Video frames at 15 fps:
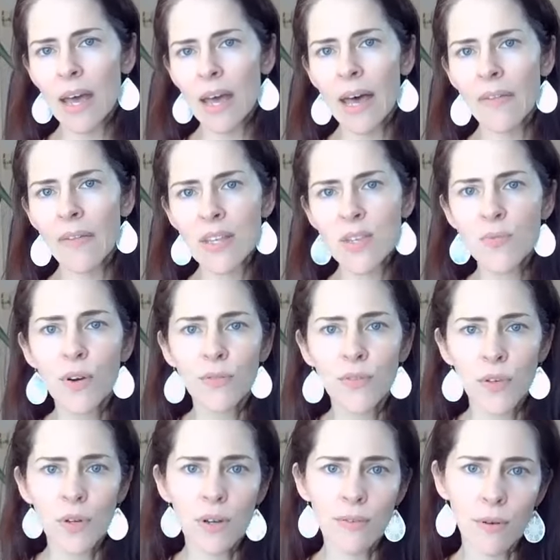And that's for a
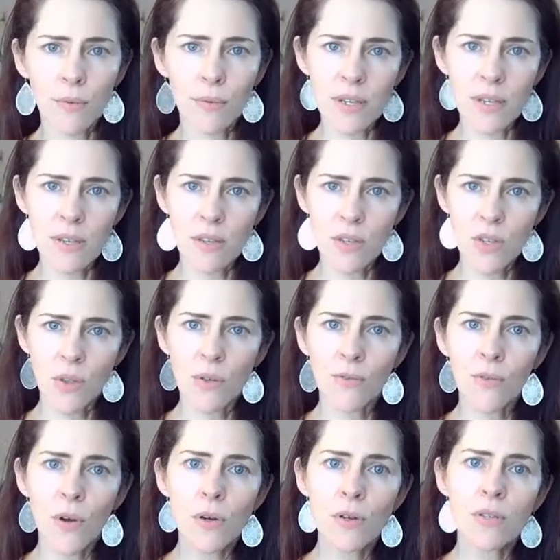few different reasons. So the
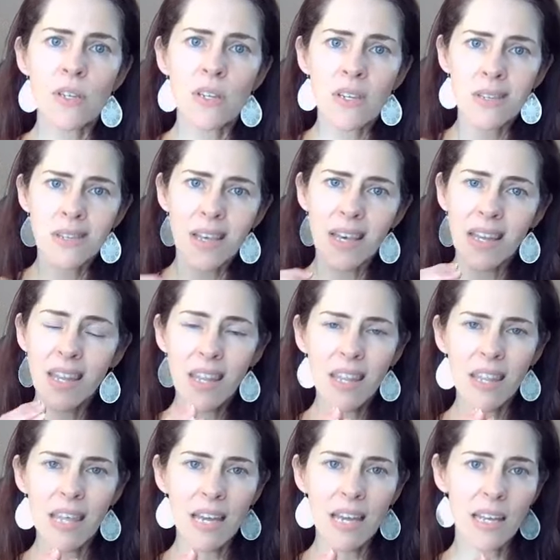first is that
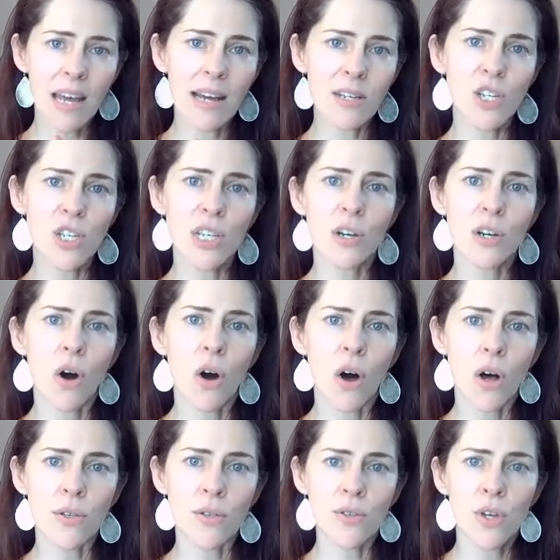they can actually
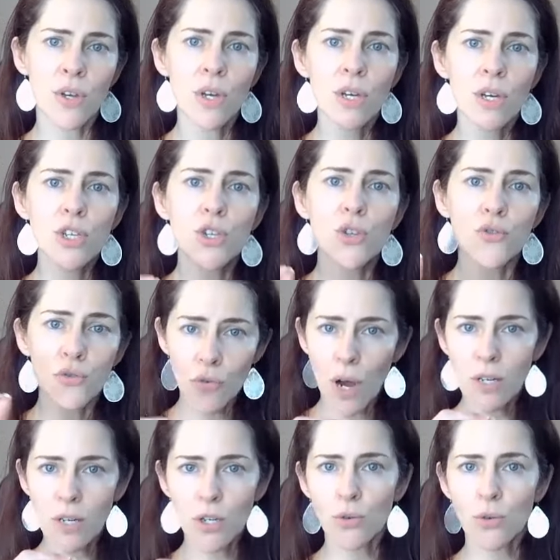cause
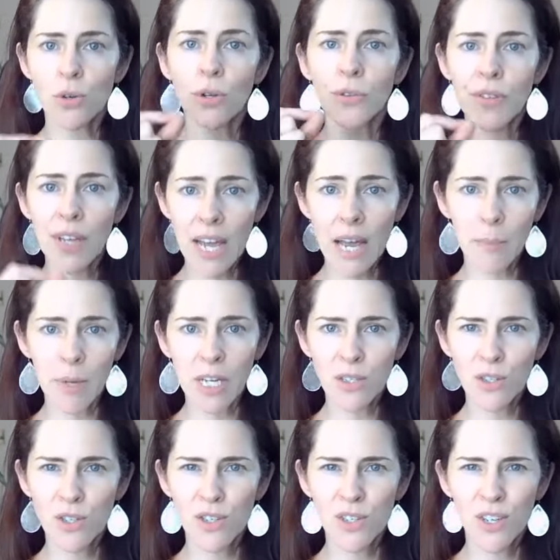structural
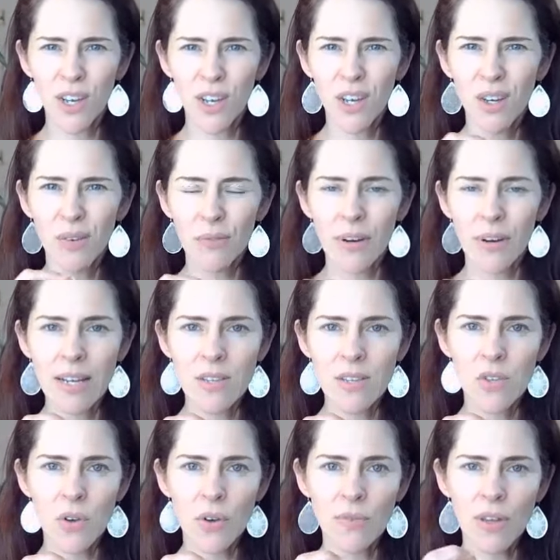damage, right?
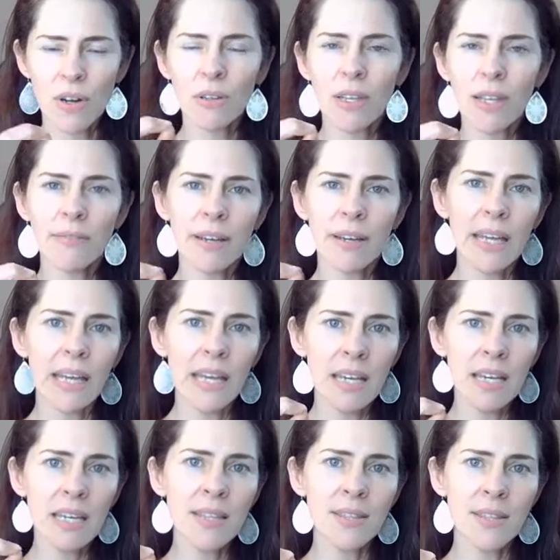So if they're living
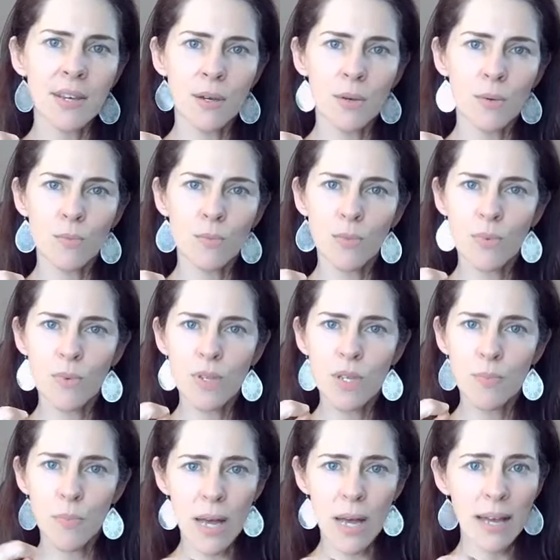in the
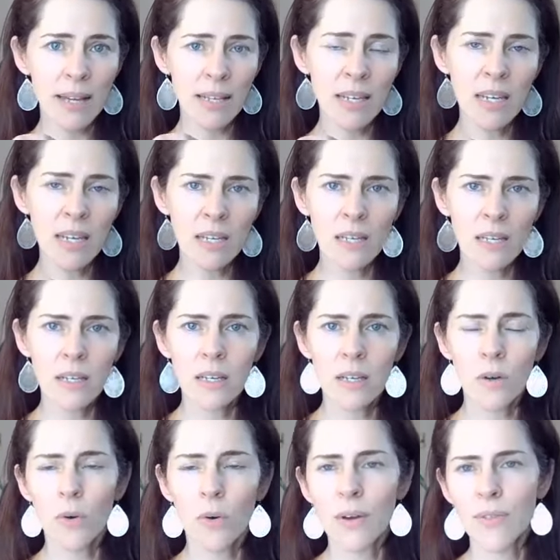spine,
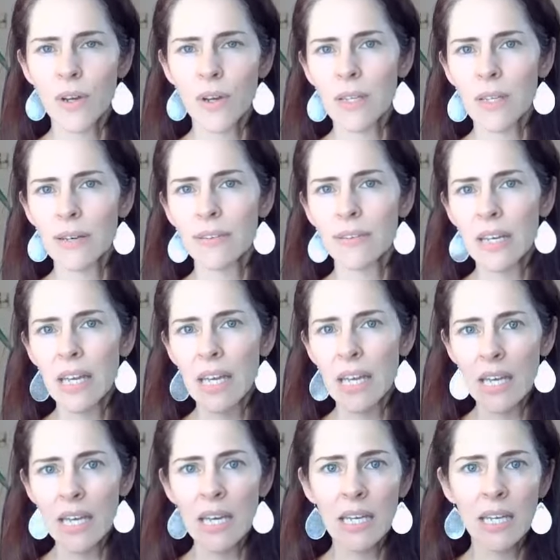or if they're living
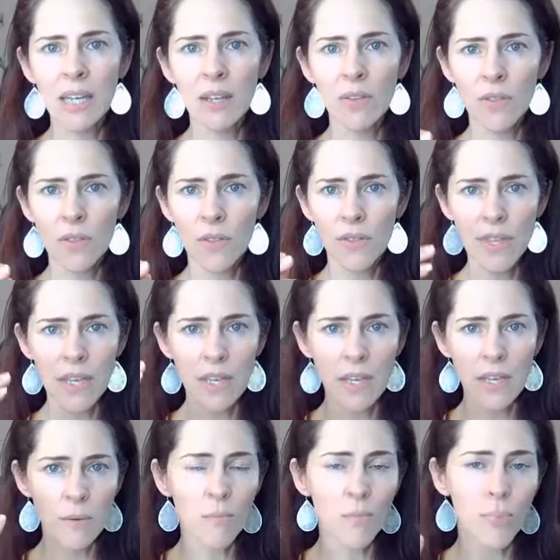in
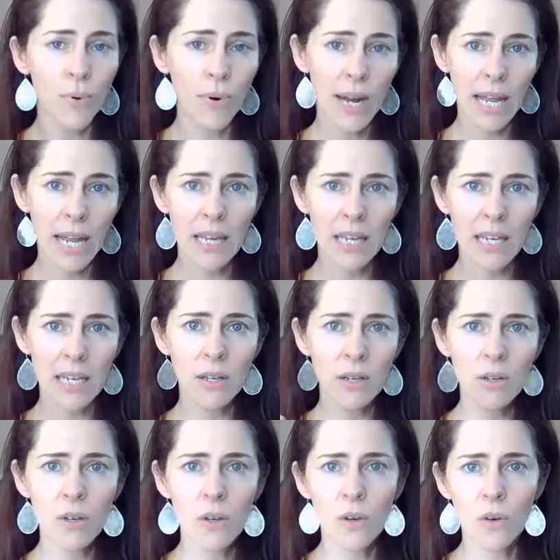the brain,
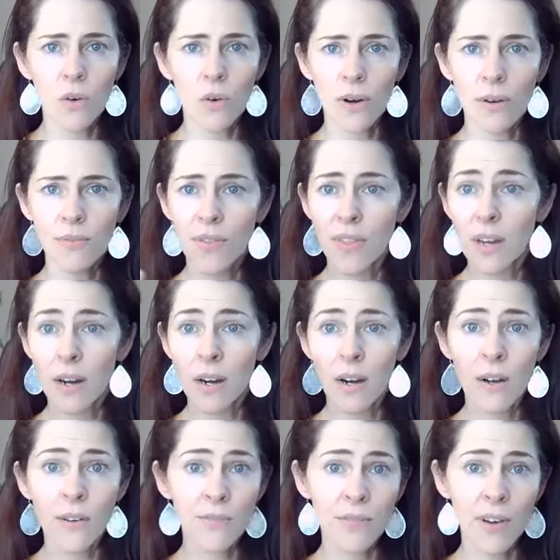or if they're
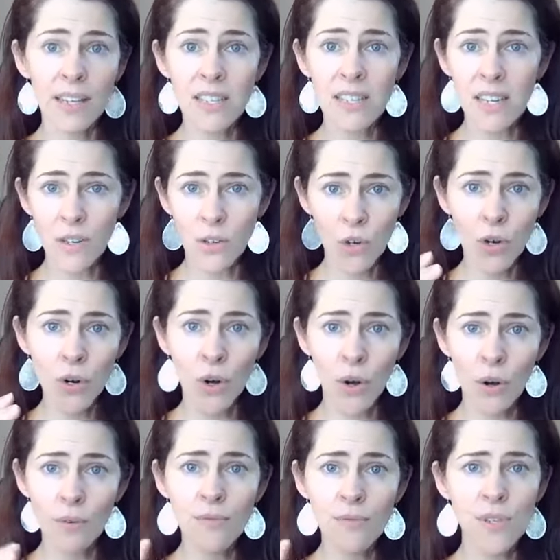affecting
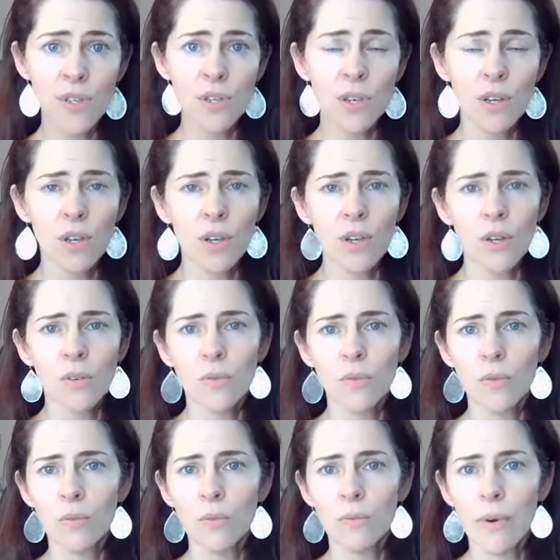nerves,
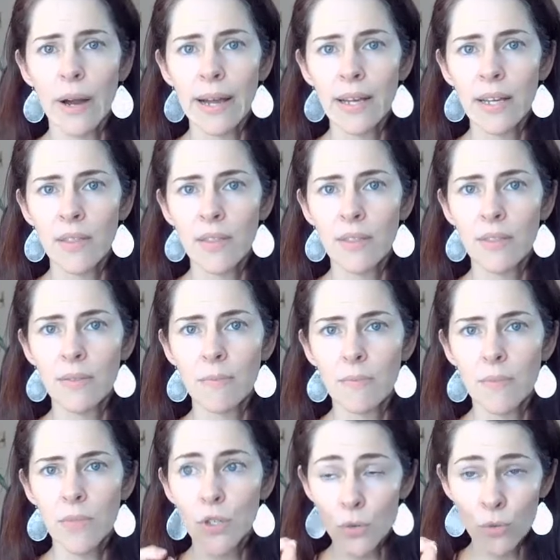right,
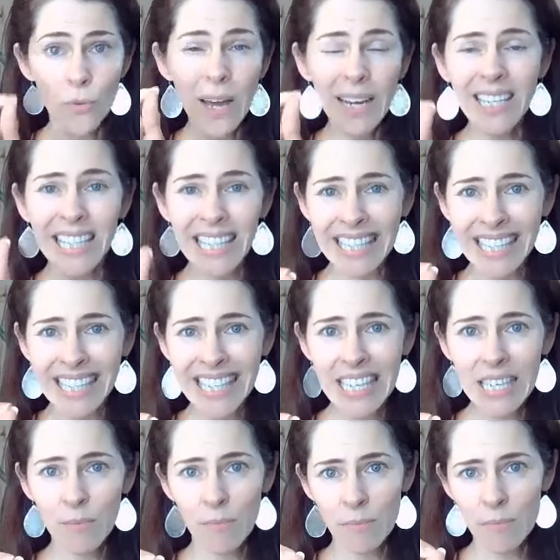
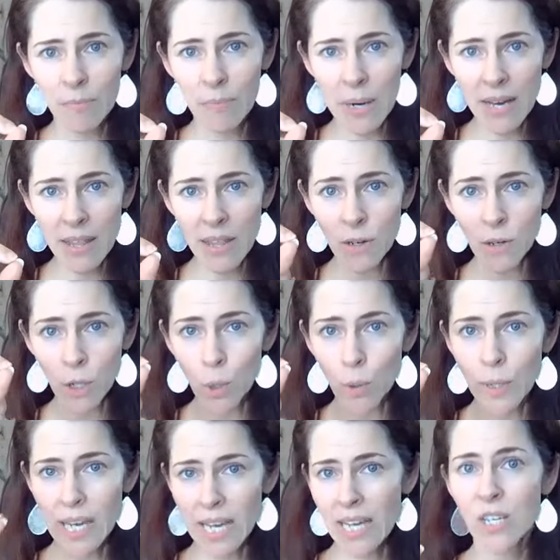directly by their
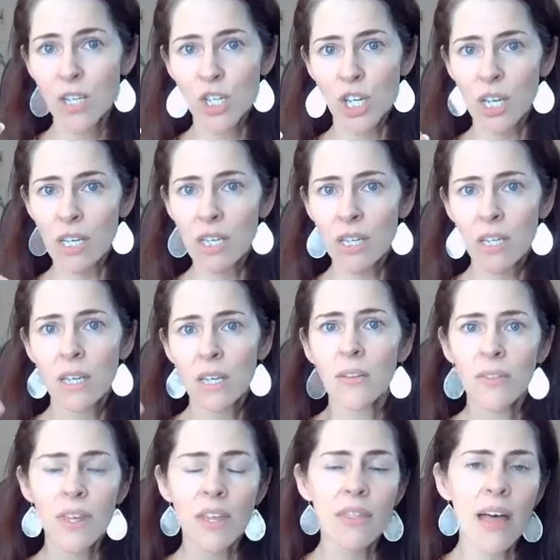location,
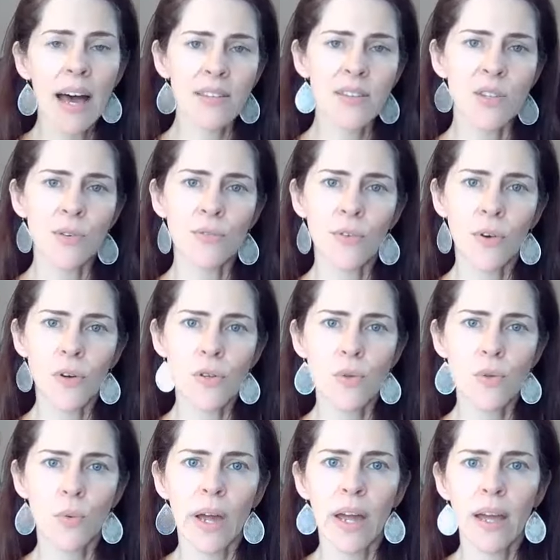then that's the
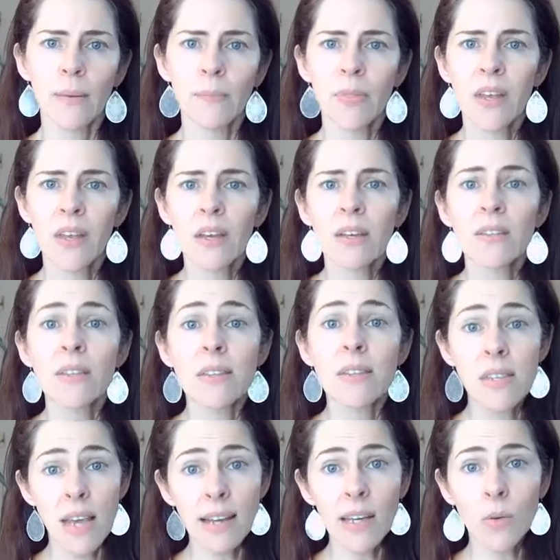first way. The
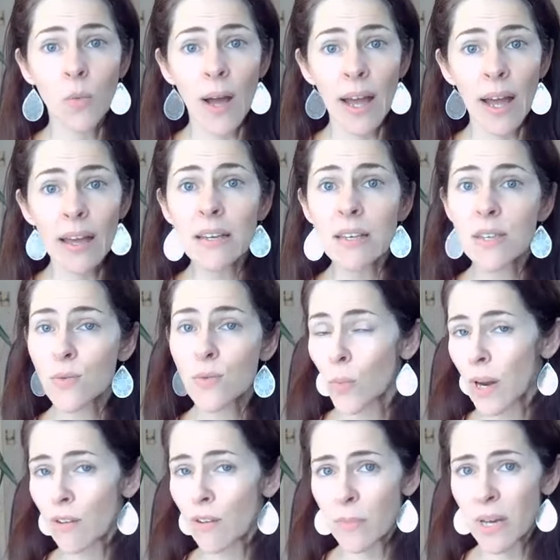second way is
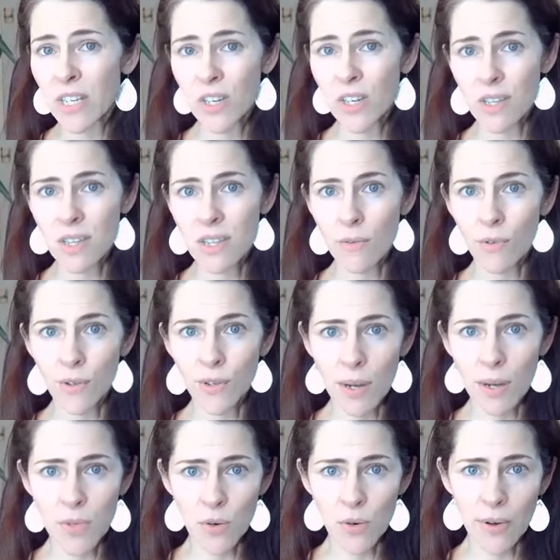what I've mentioned several
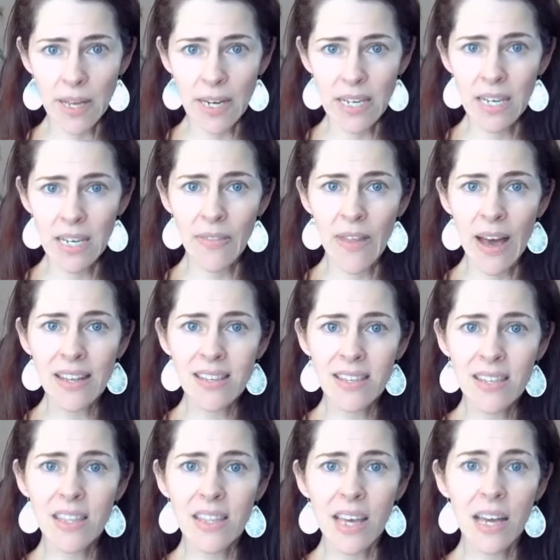times already, and that's
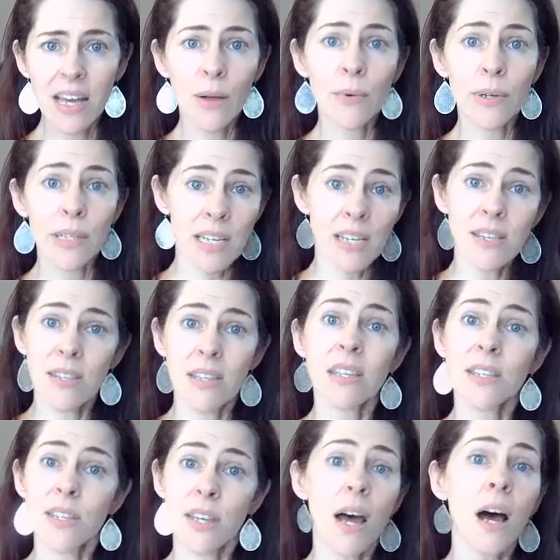that they release
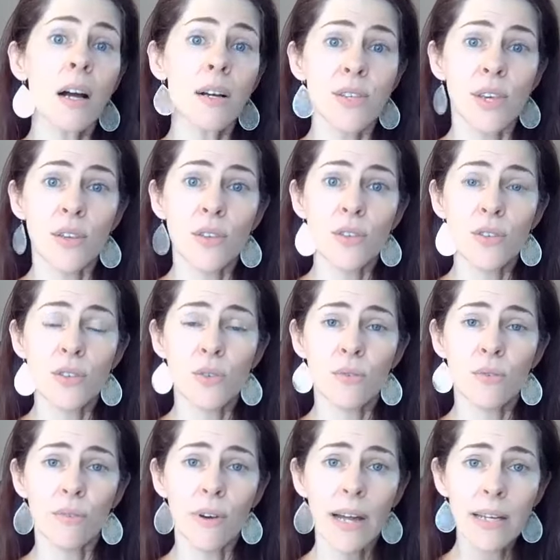these toxins,
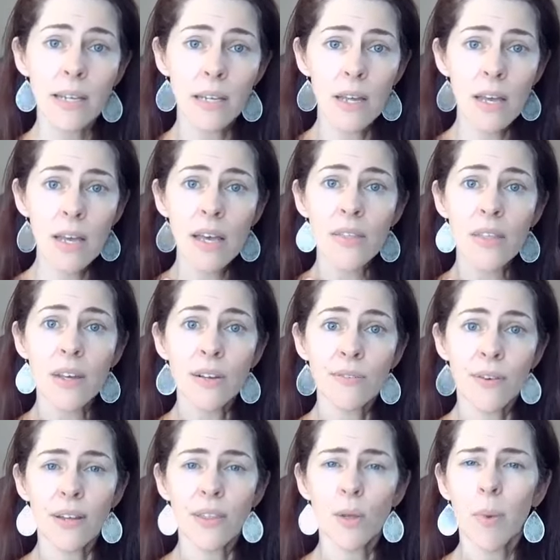right, that
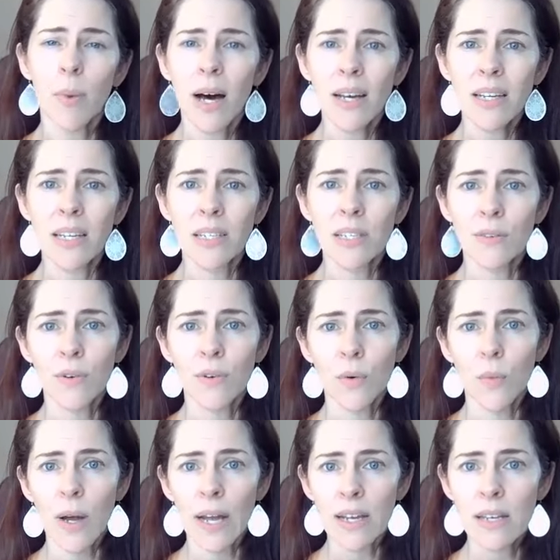affect the body in
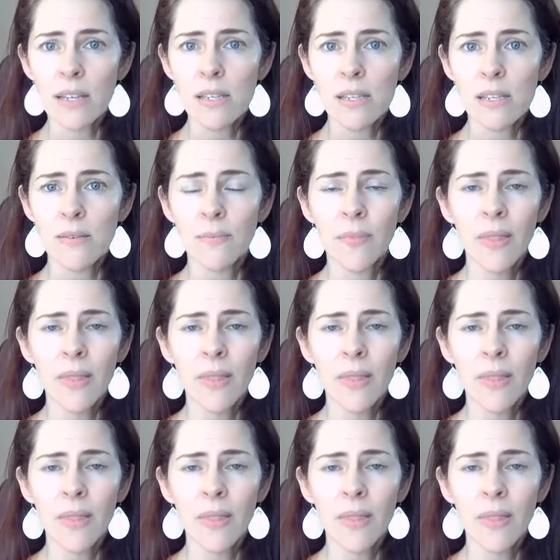different ways.